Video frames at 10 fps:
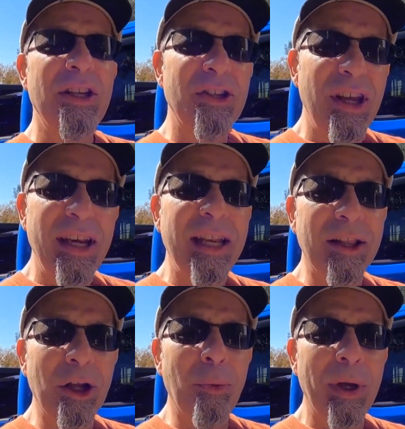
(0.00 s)
So you need
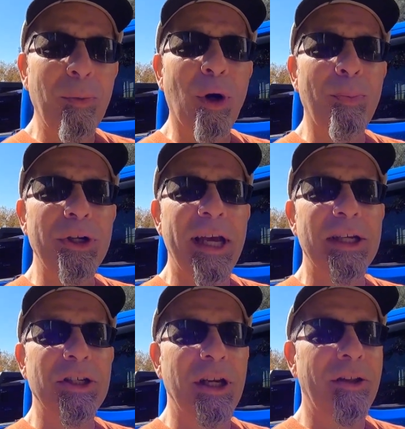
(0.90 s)
a little bit more
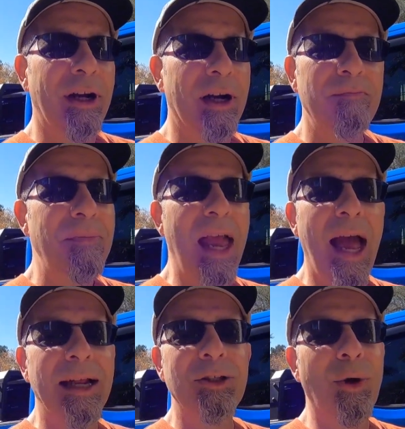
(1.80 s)
protection in there.
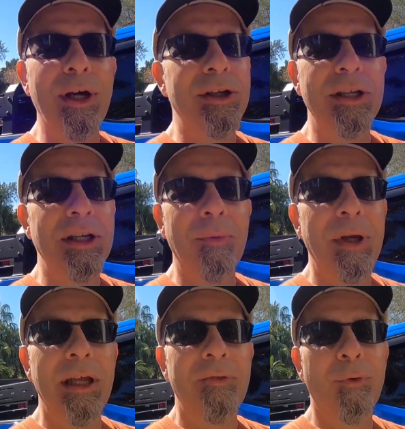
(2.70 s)
Nah, Toyota didn't give
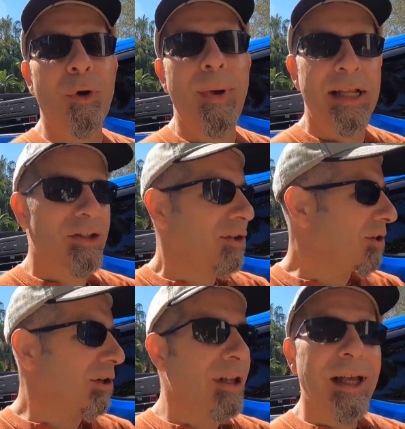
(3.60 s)
me any floor mats at
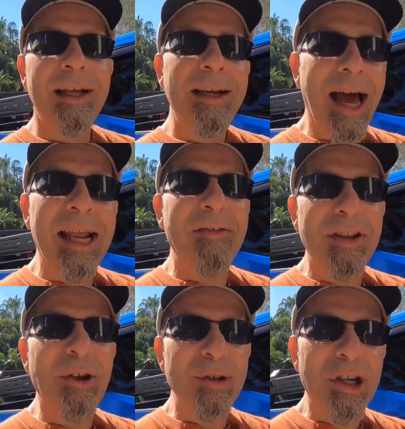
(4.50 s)
all. Not
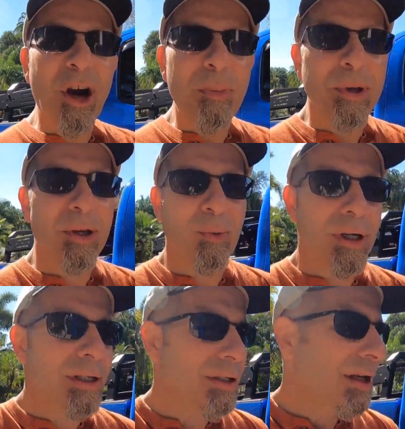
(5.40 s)
even those carpeted
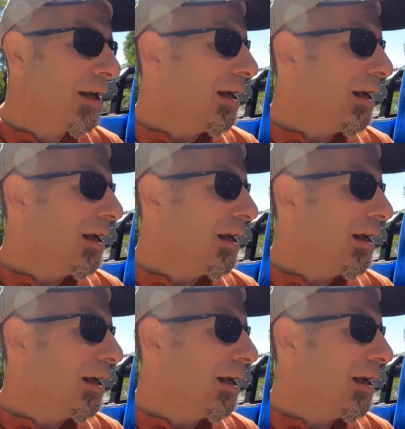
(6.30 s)
ones.